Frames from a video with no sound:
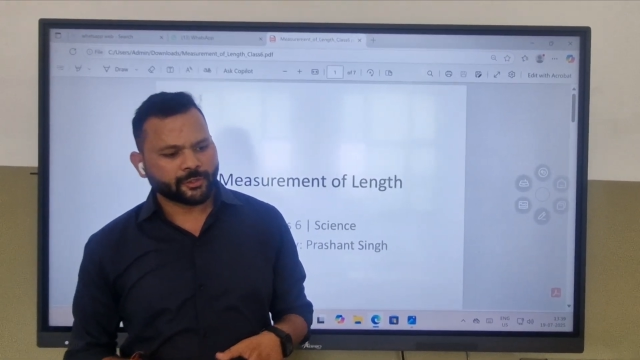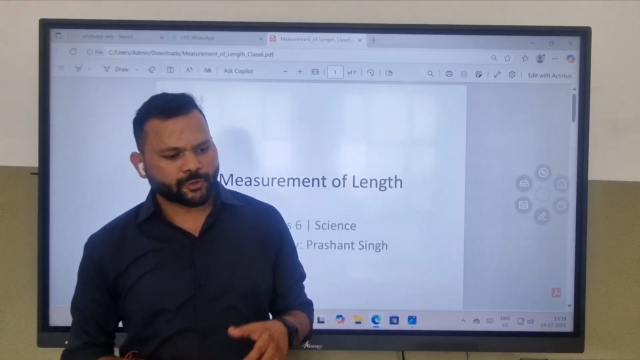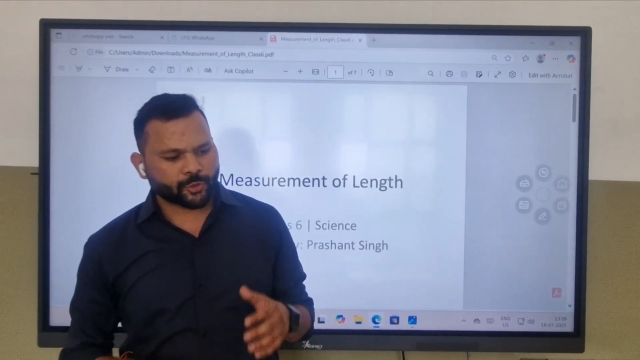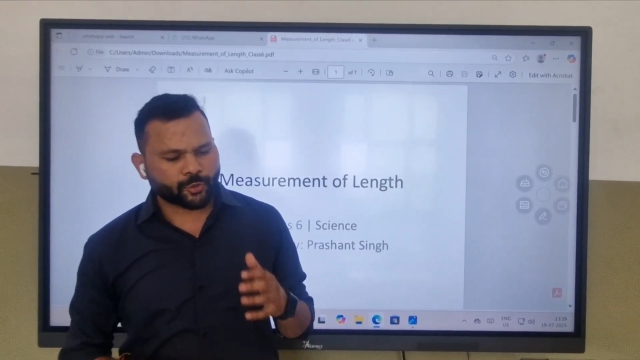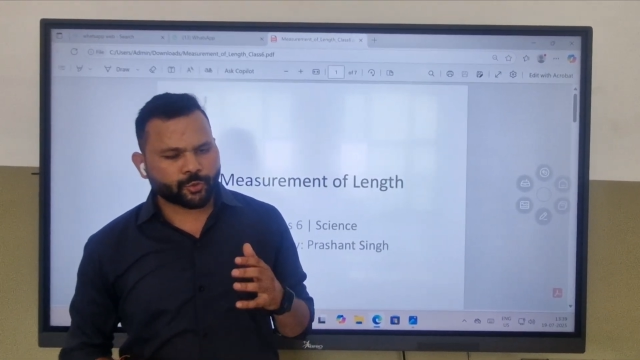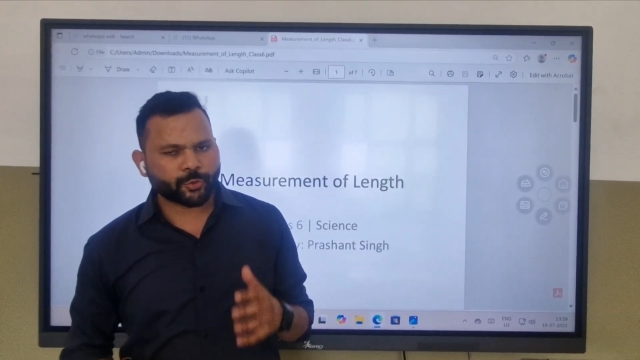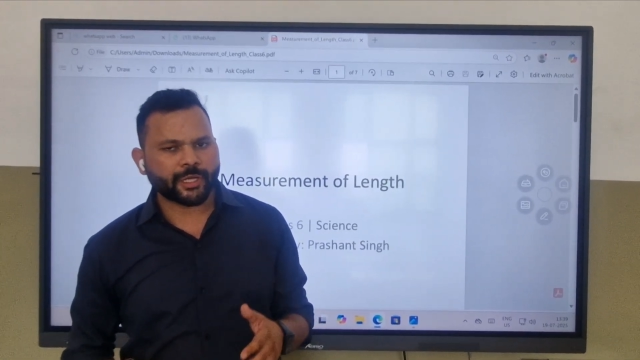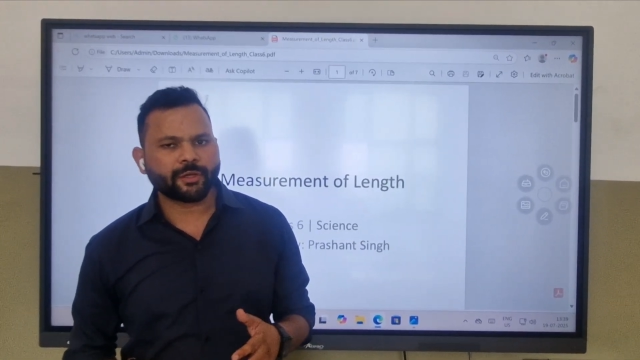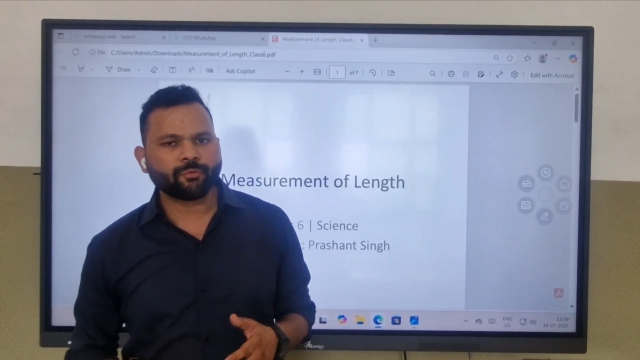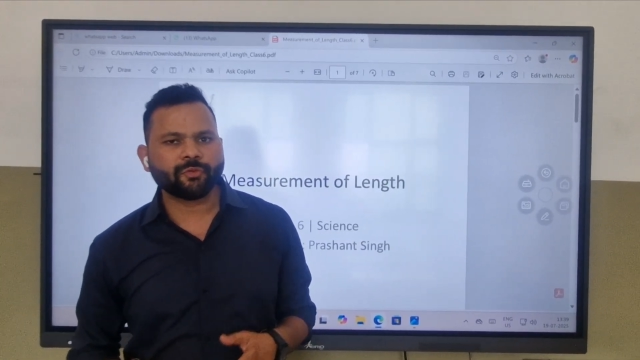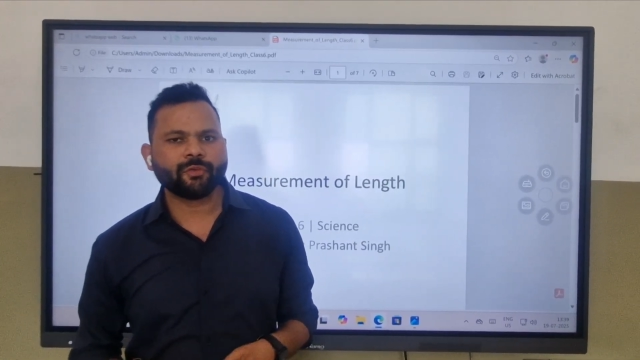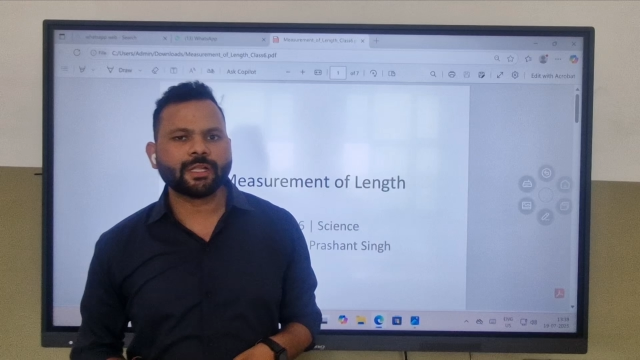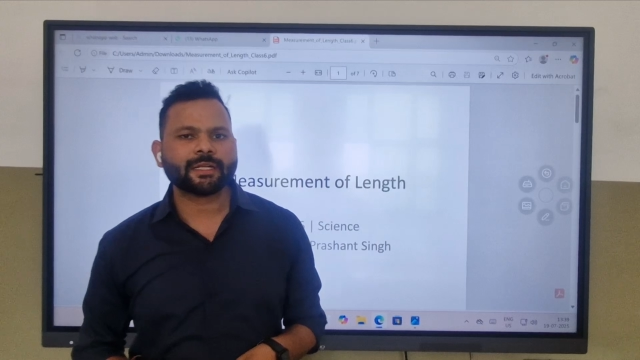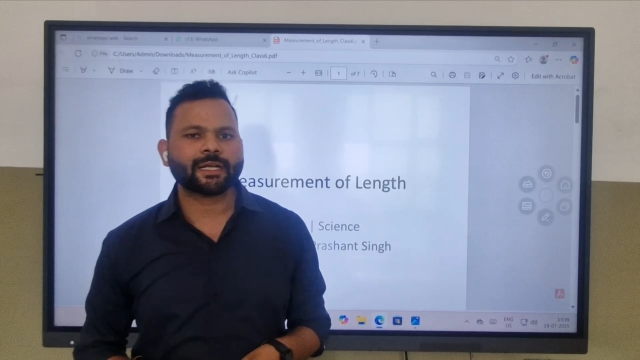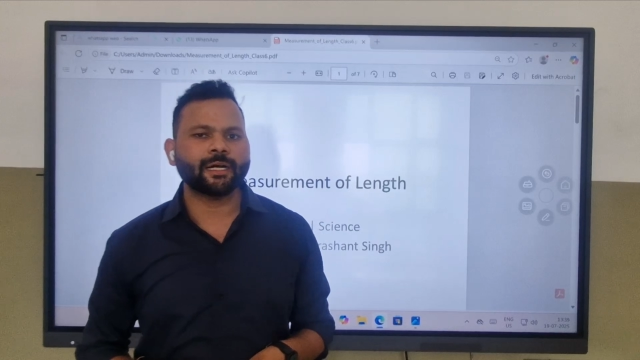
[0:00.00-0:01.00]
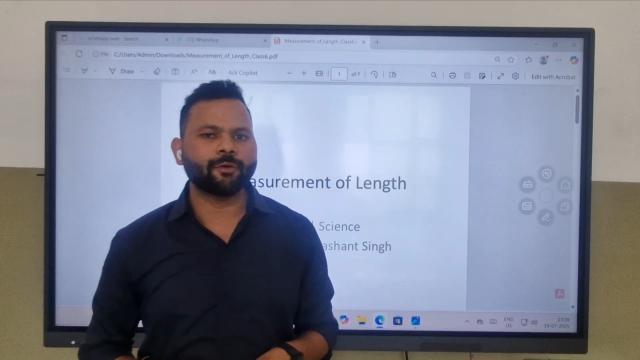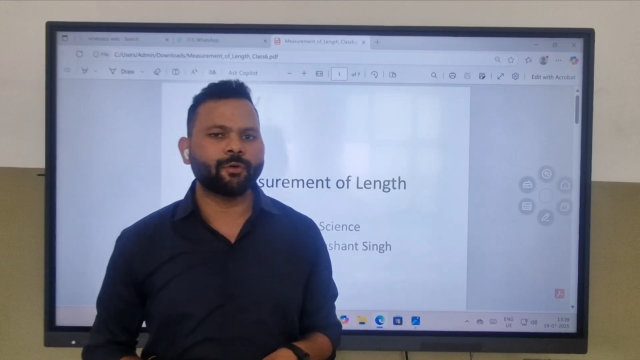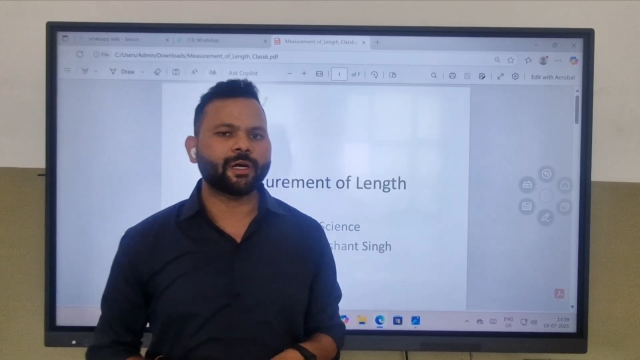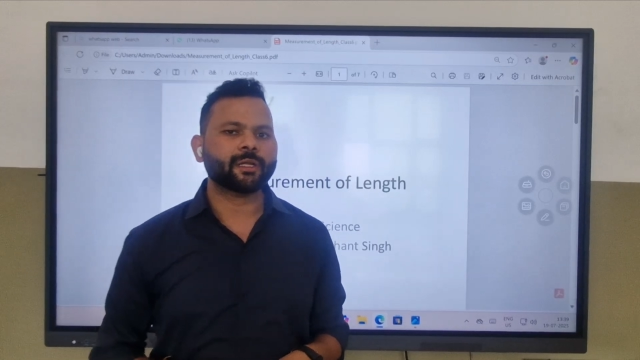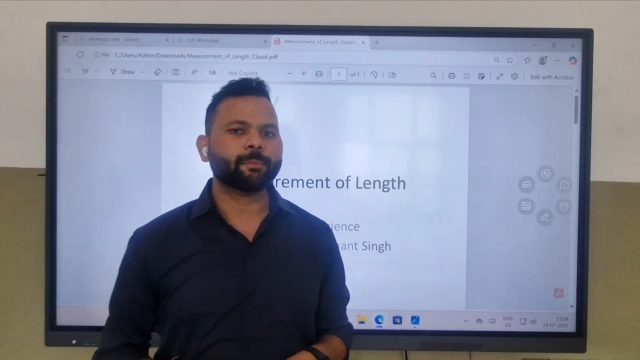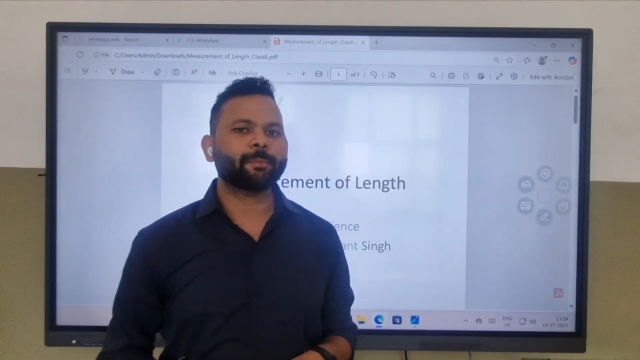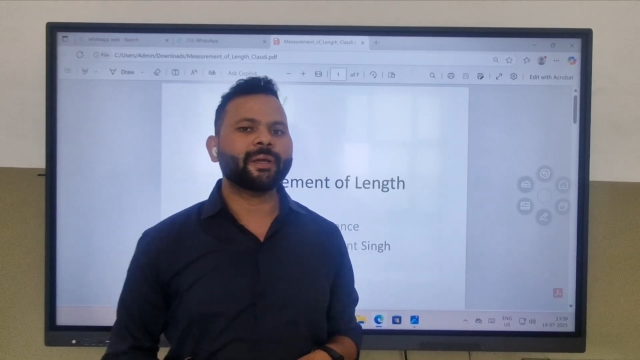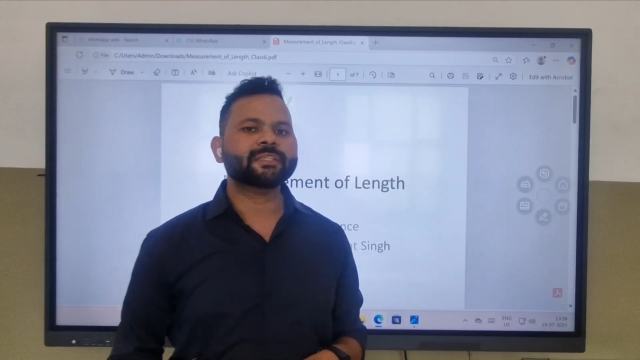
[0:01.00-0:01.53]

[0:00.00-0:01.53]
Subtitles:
So today we will cover